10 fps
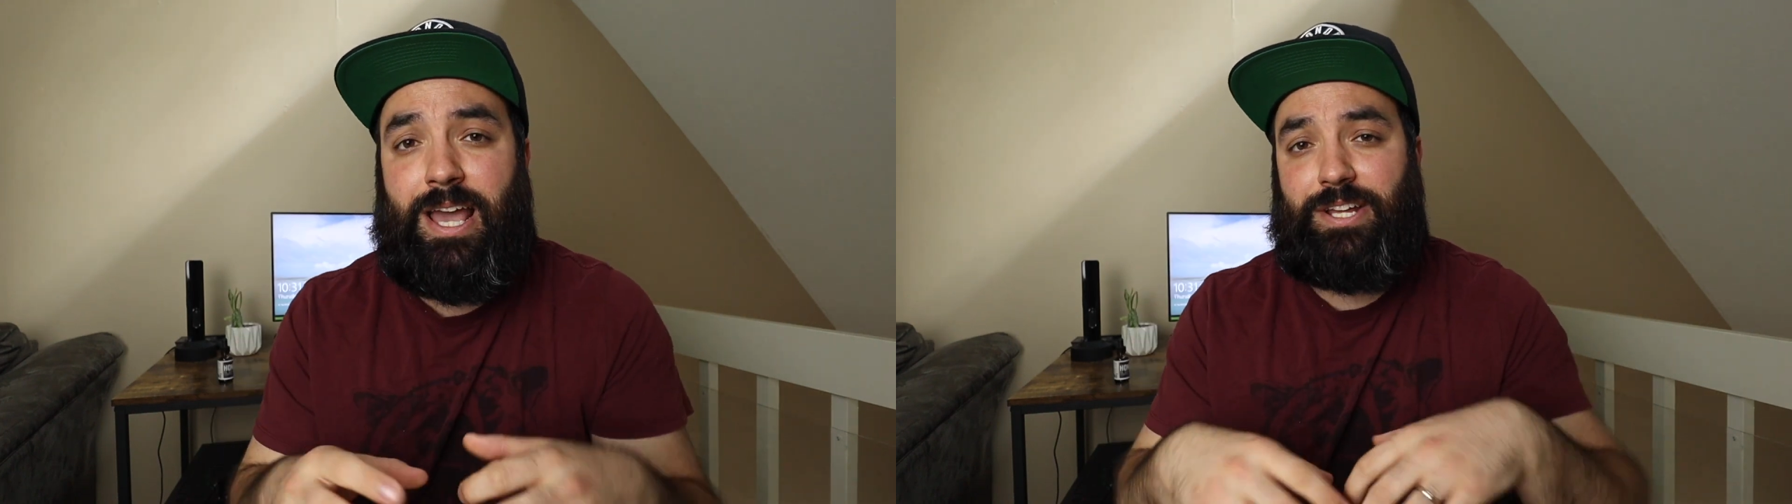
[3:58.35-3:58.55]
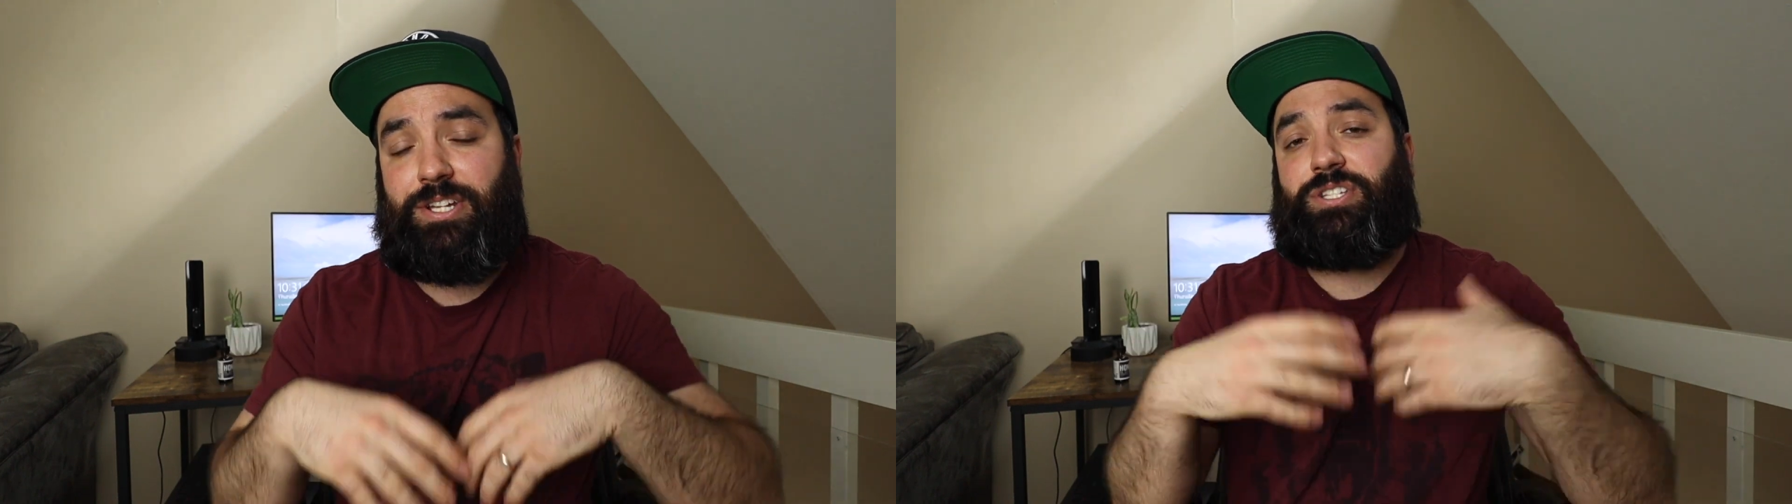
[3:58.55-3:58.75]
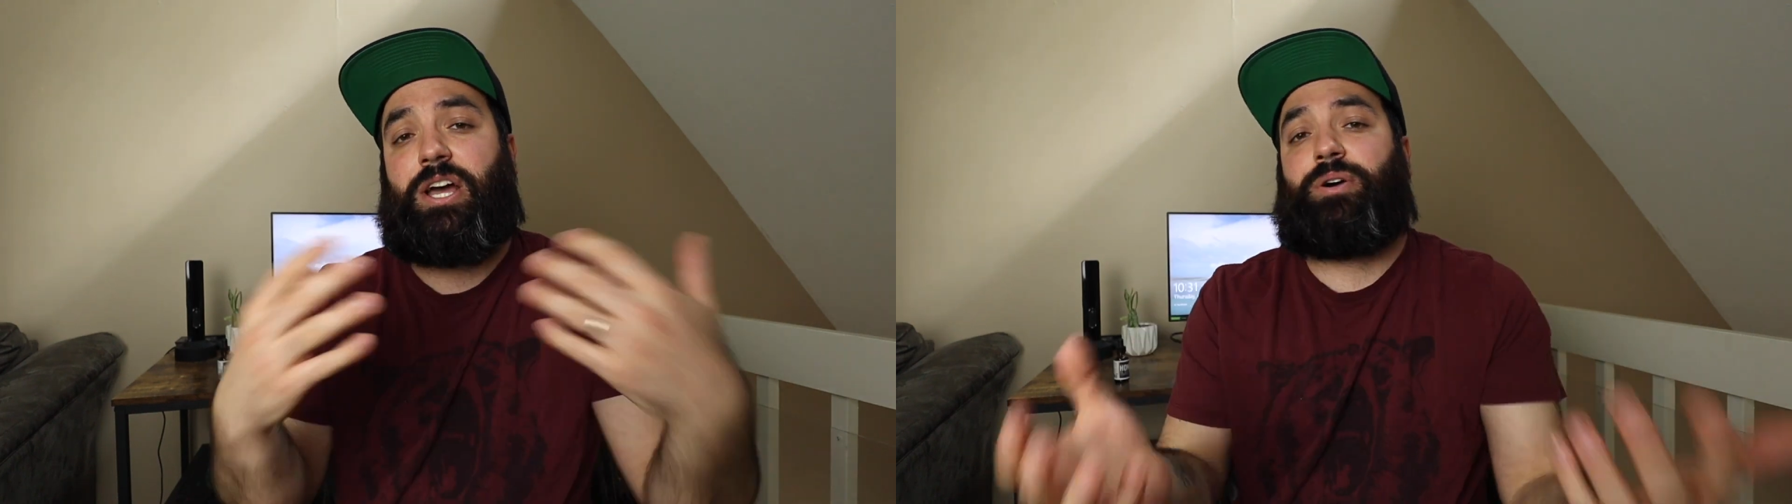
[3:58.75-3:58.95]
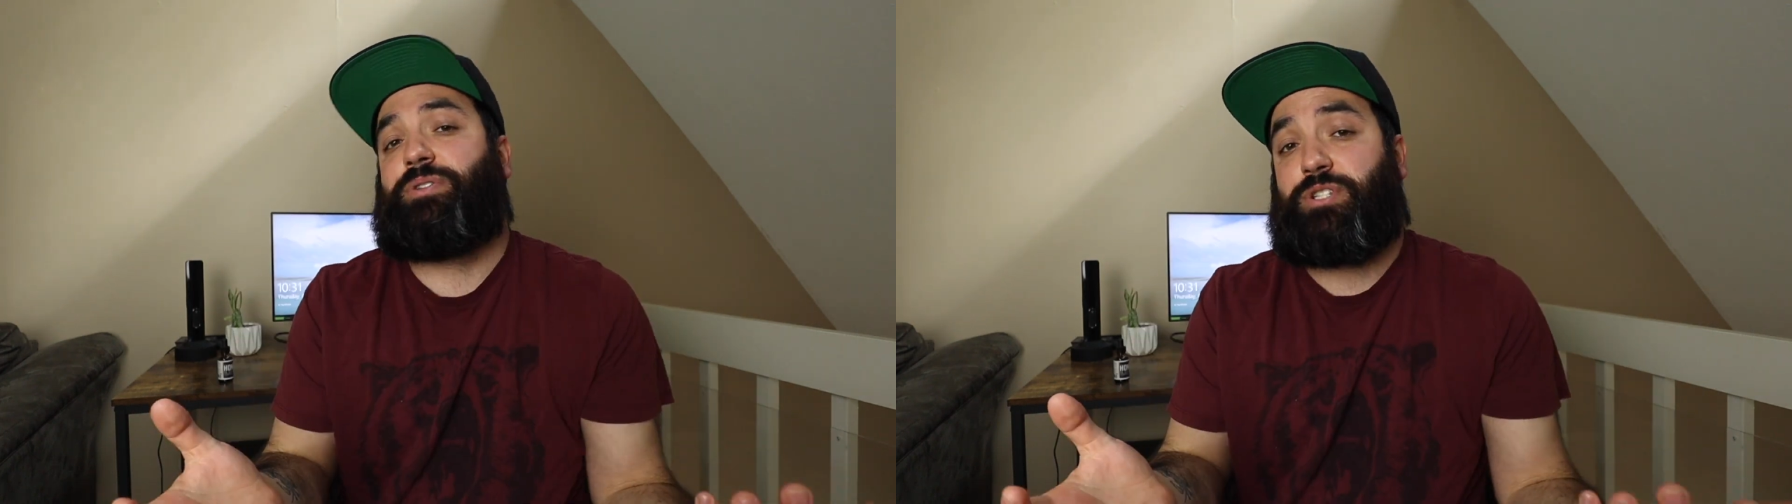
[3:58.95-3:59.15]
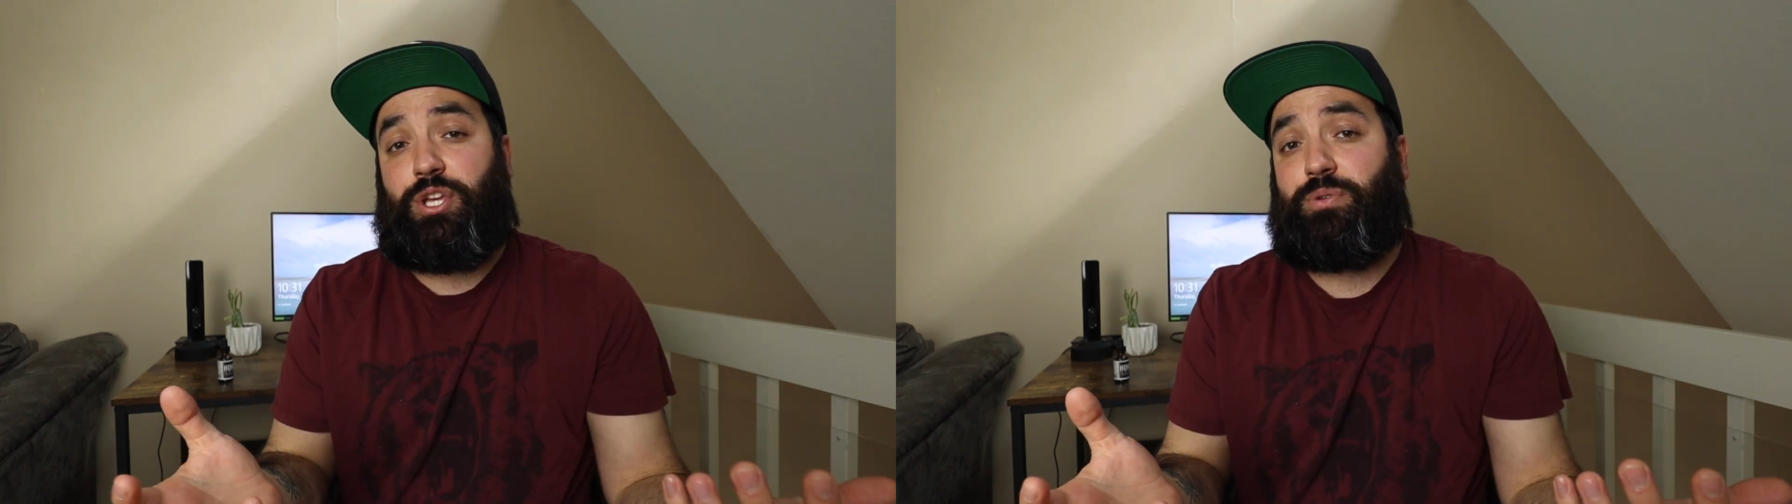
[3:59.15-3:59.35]
it just
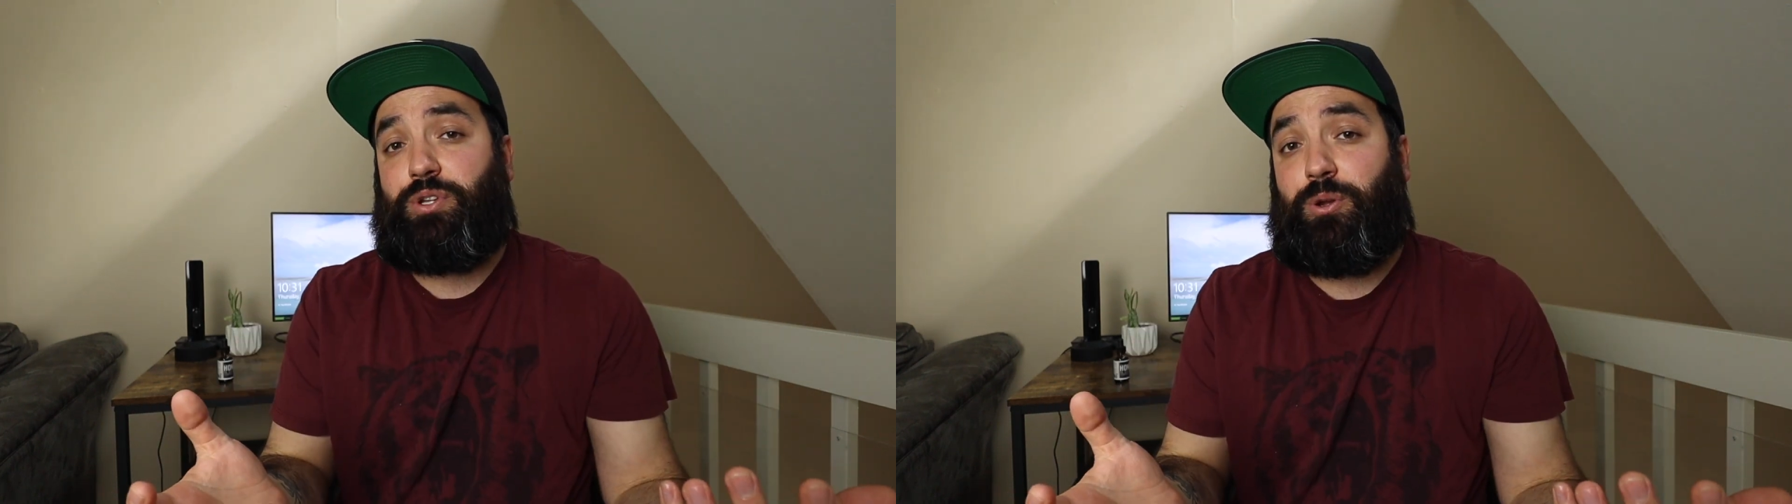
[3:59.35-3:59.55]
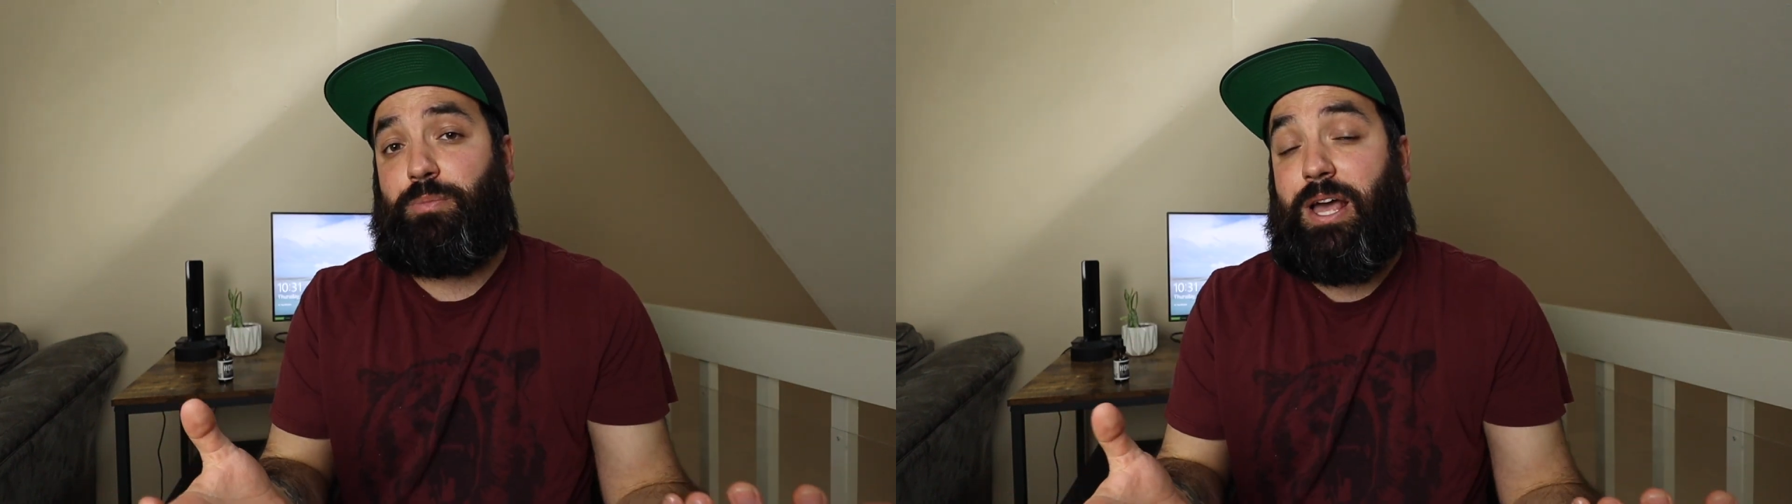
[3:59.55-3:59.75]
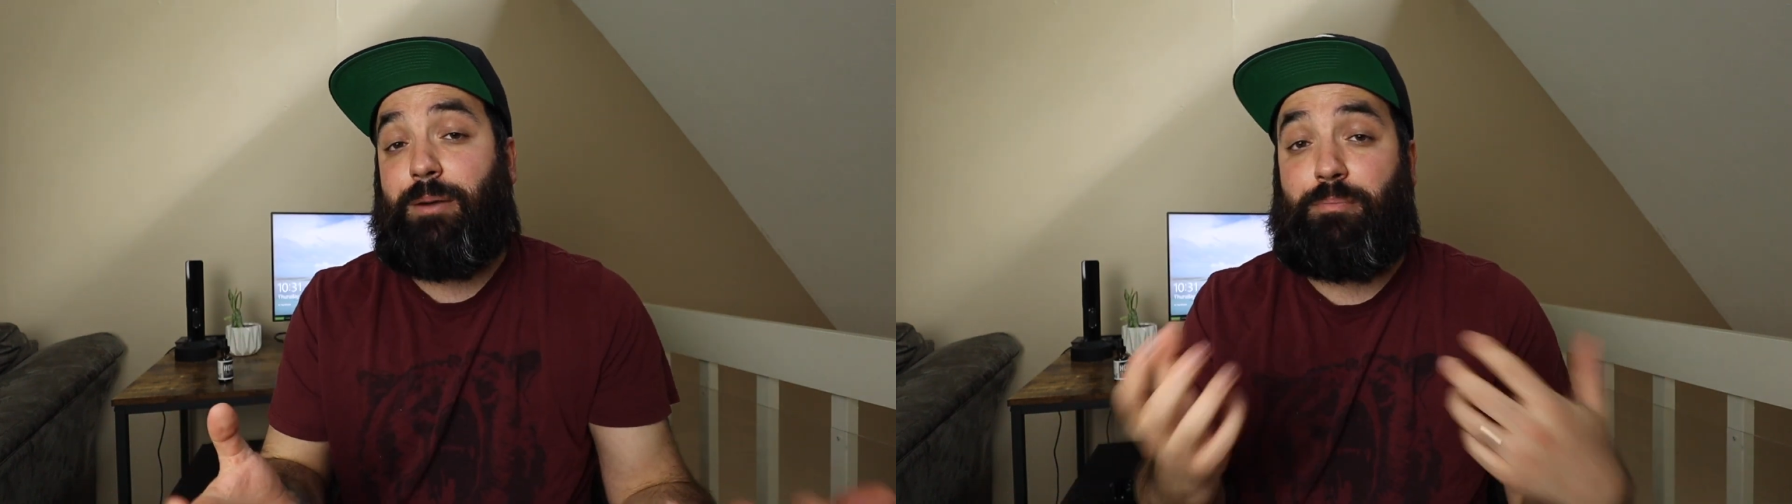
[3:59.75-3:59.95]
tells YouTube that